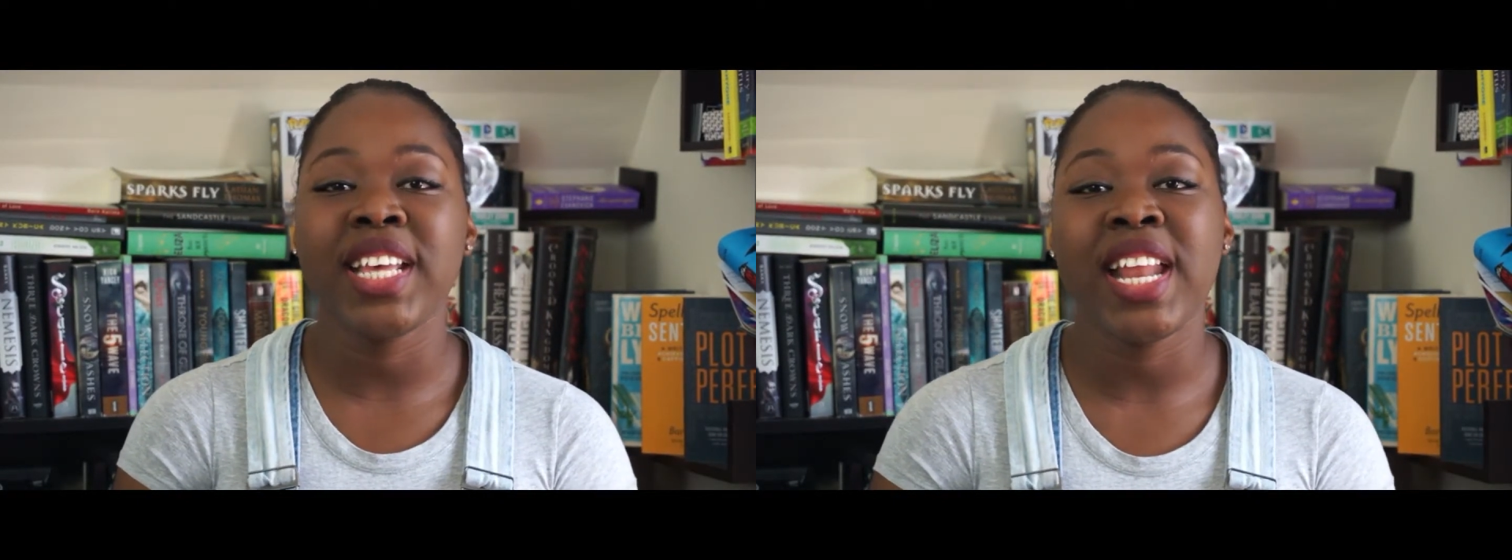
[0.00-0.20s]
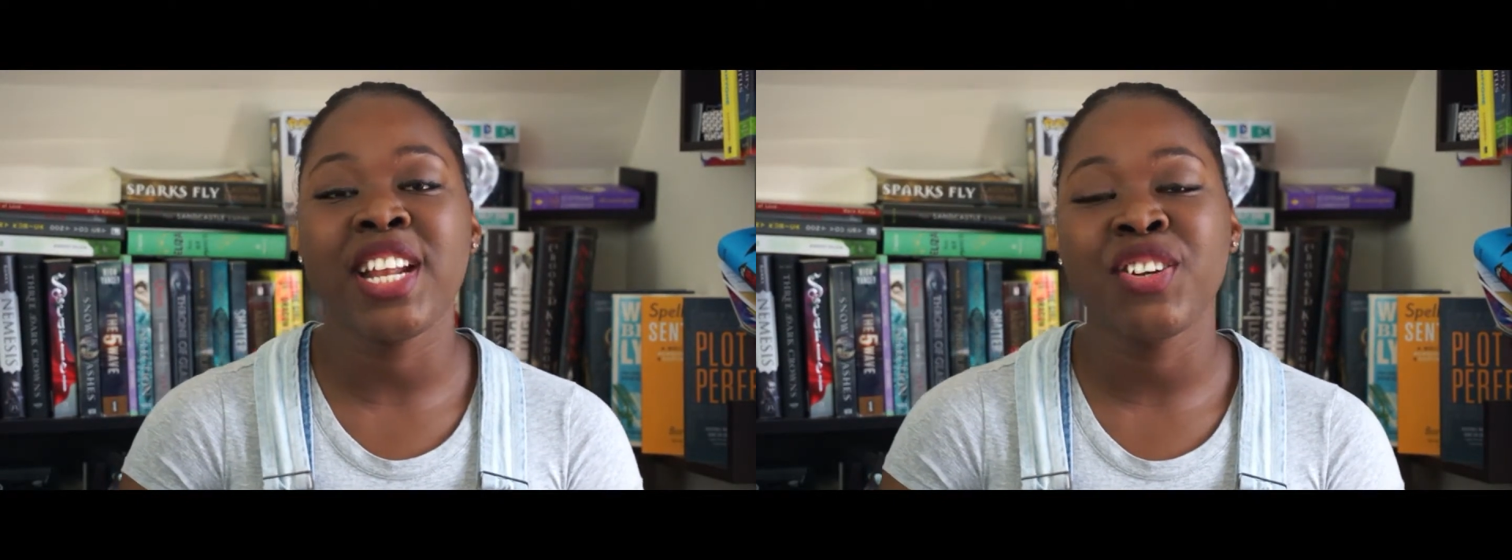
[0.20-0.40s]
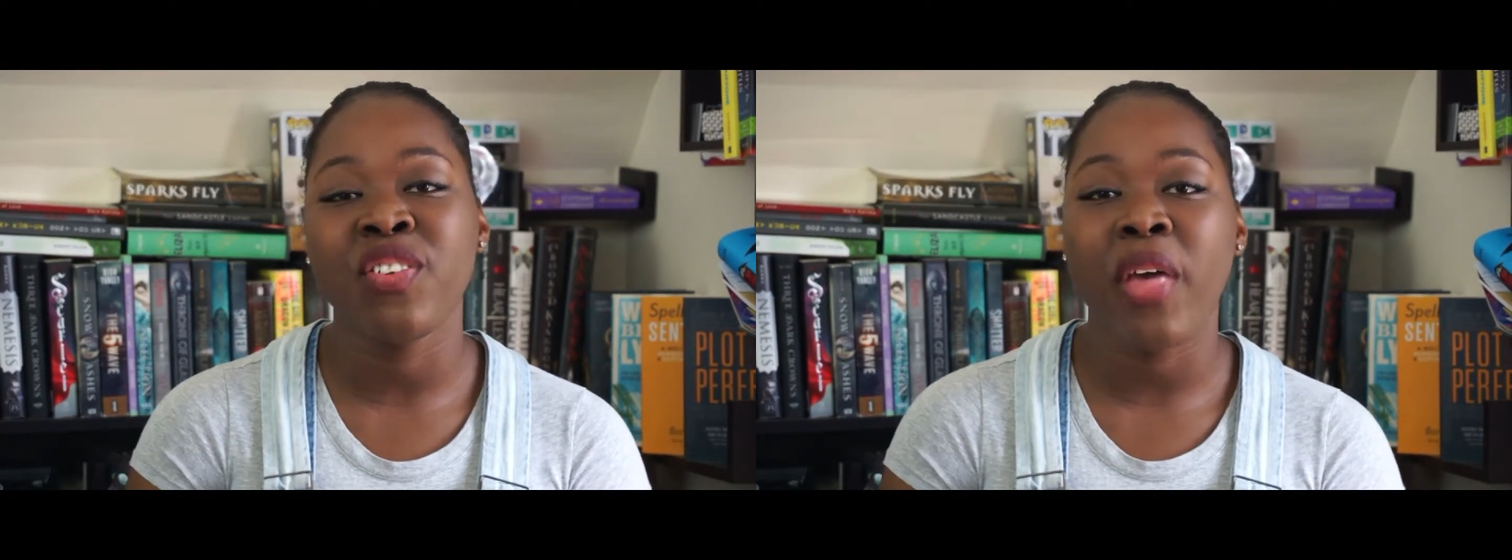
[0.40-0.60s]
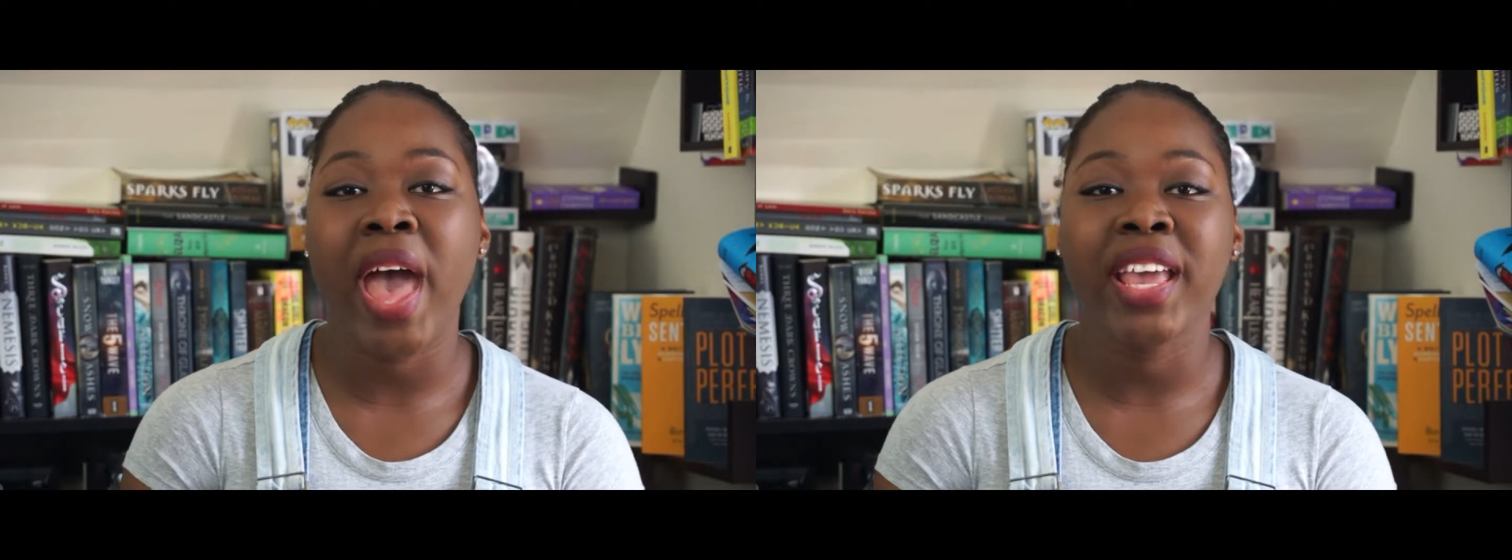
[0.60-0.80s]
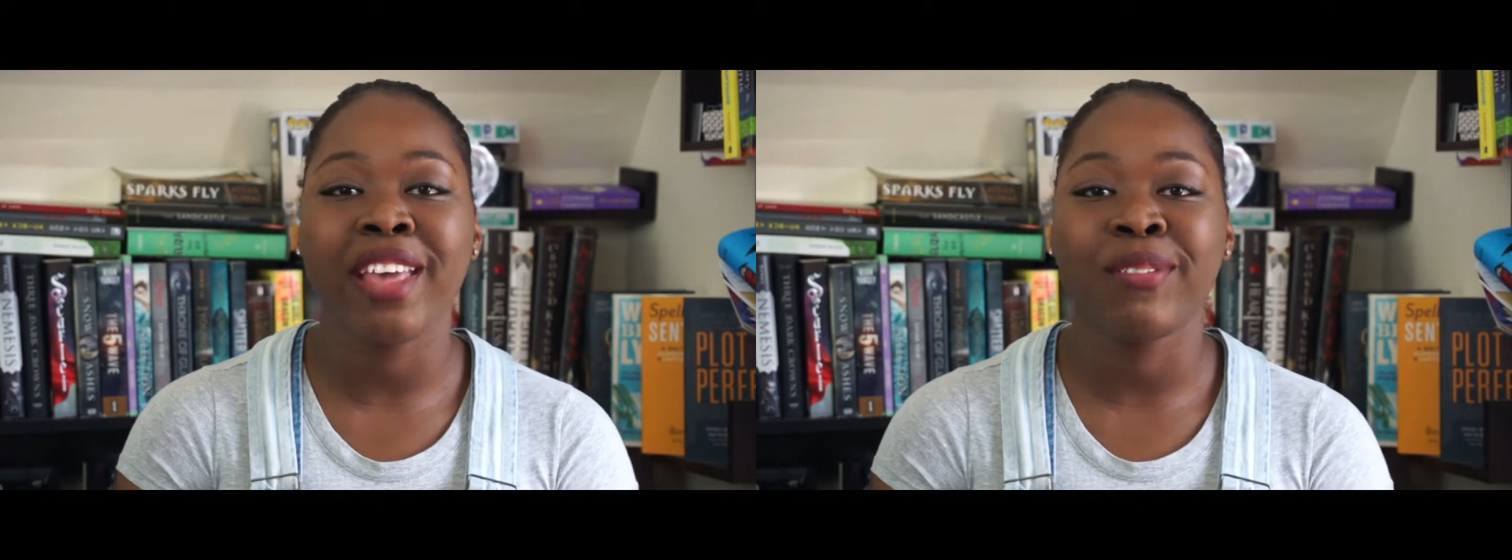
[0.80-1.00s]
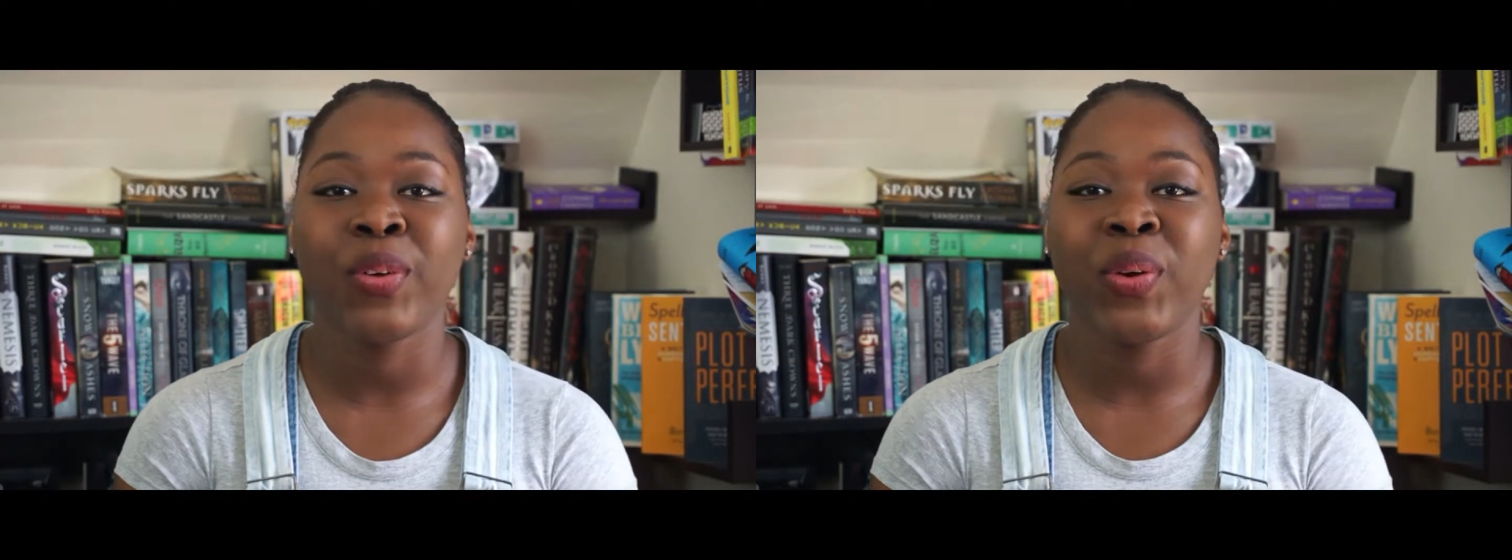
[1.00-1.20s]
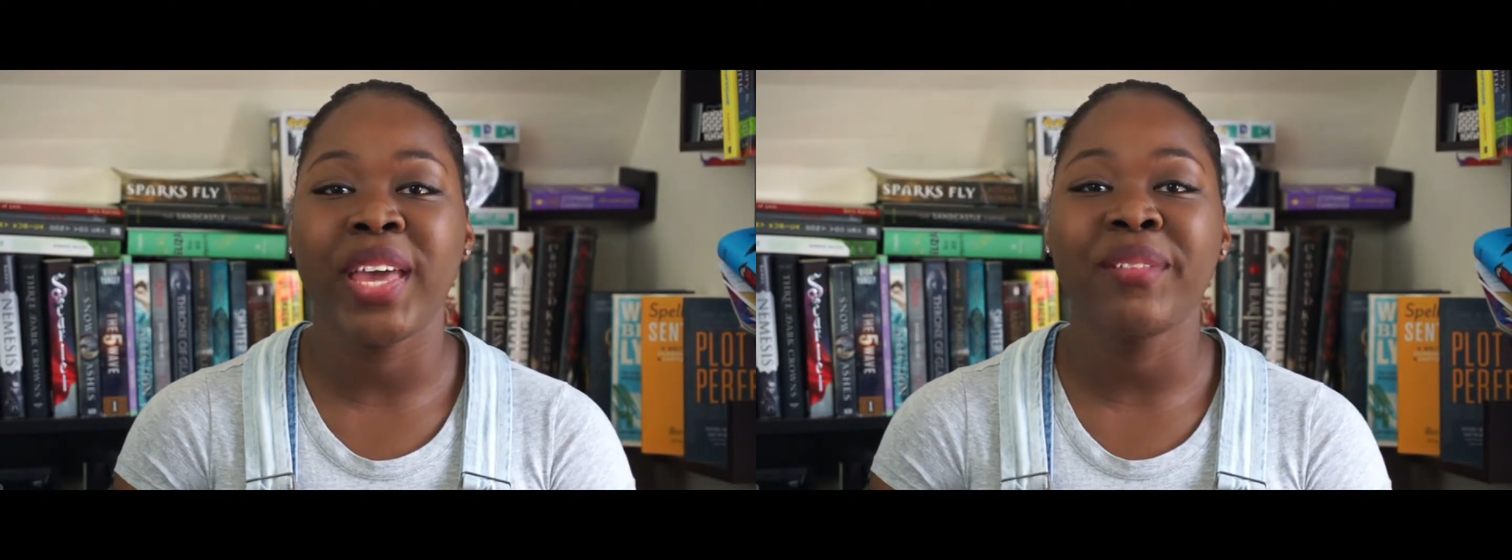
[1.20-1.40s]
and enter that giveaway,